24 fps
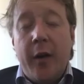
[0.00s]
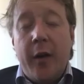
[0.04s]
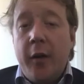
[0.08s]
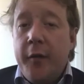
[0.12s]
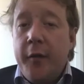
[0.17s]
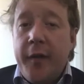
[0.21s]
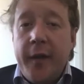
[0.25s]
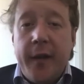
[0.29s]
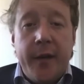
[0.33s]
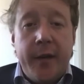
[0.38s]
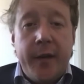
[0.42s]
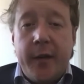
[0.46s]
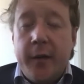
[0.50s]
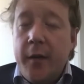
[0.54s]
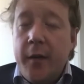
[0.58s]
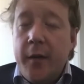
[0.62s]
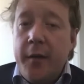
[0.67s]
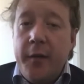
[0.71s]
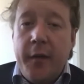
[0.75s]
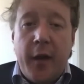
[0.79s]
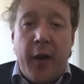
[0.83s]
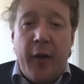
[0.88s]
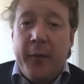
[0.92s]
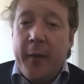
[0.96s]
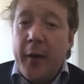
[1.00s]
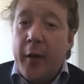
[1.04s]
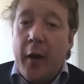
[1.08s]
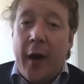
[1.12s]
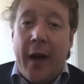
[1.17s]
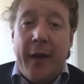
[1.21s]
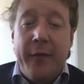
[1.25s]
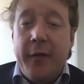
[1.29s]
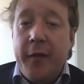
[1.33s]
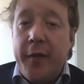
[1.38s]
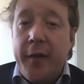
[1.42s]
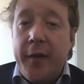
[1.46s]
think the governor got
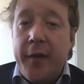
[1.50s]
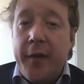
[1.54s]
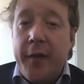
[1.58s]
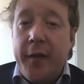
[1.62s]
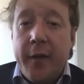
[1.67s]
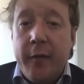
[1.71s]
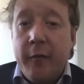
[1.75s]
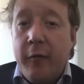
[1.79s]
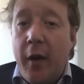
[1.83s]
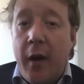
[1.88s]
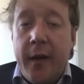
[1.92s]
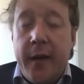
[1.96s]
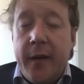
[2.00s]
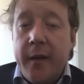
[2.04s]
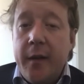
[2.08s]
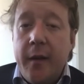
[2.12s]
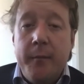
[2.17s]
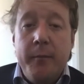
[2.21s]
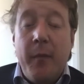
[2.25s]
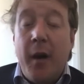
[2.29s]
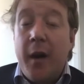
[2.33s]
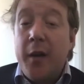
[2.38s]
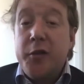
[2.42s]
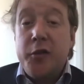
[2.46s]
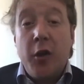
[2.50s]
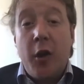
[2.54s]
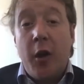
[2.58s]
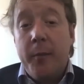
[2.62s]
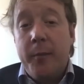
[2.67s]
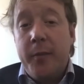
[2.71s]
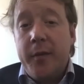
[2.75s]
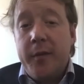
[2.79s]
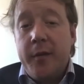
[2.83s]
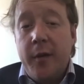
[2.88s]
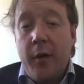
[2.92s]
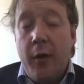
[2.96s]
everything right. My job,
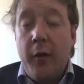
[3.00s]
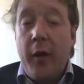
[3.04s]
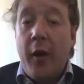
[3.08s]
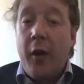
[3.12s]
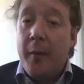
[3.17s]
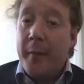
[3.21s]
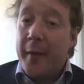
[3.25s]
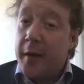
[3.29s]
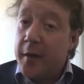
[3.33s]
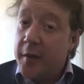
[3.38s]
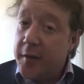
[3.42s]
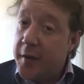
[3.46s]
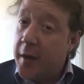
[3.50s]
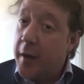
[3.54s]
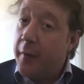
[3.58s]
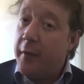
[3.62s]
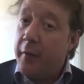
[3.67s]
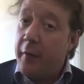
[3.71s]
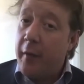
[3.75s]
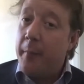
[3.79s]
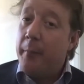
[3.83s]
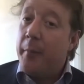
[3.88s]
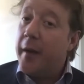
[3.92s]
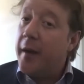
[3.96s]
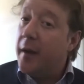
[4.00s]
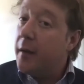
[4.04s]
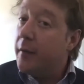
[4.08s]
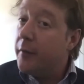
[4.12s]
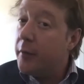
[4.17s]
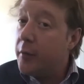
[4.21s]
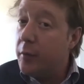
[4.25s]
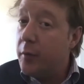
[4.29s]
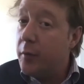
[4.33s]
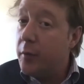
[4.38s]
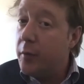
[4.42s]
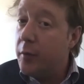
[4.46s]
although I'm a Conservative MP and
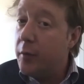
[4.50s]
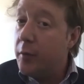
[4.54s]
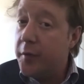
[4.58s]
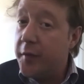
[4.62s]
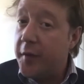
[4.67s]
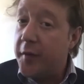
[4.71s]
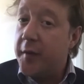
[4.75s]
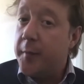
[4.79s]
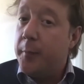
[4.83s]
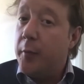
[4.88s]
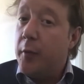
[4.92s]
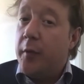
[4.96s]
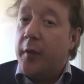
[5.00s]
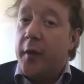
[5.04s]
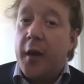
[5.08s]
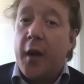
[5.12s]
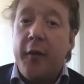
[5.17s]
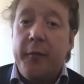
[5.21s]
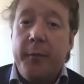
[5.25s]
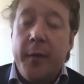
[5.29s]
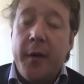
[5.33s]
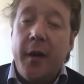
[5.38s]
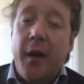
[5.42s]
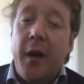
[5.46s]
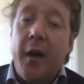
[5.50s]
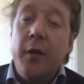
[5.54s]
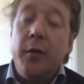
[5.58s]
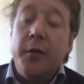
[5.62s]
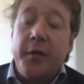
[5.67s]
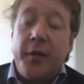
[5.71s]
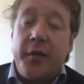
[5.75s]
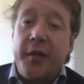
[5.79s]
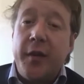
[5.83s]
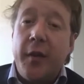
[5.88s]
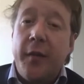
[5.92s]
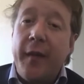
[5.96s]
of course I support the government, I also
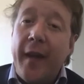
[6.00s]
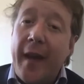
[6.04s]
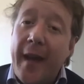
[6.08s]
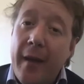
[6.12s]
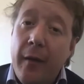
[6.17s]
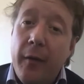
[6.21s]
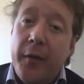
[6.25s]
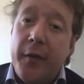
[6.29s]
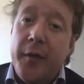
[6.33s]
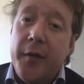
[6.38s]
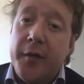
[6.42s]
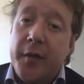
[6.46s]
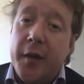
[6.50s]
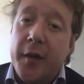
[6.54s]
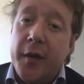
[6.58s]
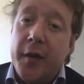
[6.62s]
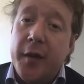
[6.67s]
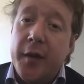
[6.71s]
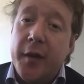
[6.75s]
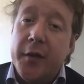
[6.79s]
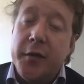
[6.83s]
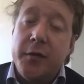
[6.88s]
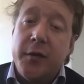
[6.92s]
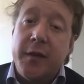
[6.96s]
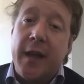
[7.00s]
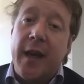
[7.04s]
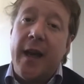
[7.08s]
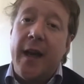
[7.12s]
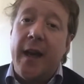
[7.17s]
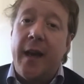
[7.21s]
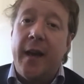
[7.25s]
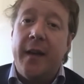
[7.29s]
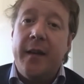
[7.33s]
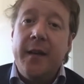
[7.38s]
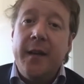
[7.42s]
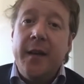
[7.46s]
sit on the Health and Social Care
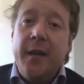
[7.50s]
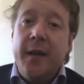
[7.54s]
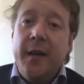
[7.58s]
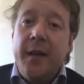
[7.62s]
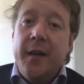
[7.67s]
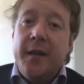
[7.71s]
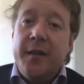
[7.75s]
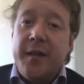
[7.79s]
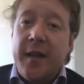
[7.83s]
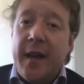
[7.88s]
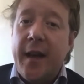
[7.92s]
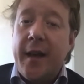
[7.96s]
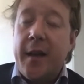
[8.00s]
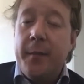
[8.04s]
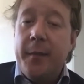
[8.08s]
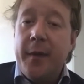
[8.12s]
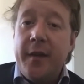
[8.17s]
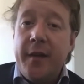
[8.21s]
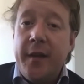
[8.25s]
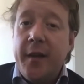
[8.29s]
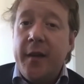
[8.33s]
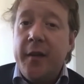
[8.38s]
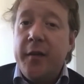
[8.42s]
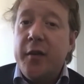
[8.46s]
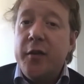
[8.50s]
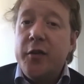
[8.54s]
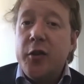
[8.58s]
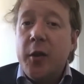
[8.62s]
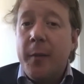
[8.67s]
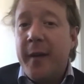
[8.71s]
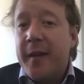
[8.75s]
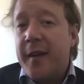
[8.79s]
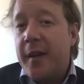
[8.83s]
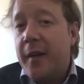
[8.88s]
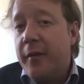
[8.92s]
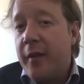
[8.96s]
Select Committee, and it's a job
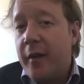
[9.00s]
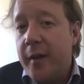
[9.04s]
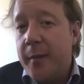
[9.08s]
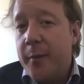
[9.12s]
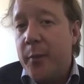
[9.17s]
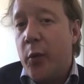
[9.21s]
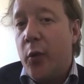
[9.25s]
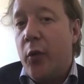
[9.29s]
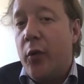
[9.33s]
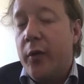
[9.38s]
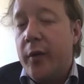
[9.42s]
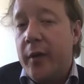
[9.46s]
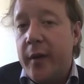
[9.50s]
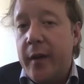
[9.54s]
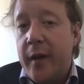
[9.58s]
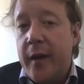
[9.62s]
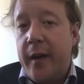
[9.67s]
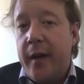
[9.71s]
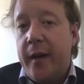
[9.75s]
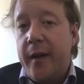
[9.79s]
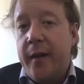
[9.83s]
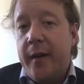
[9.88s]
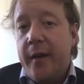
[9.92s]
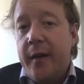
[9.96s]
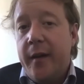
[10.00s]
I take very importantly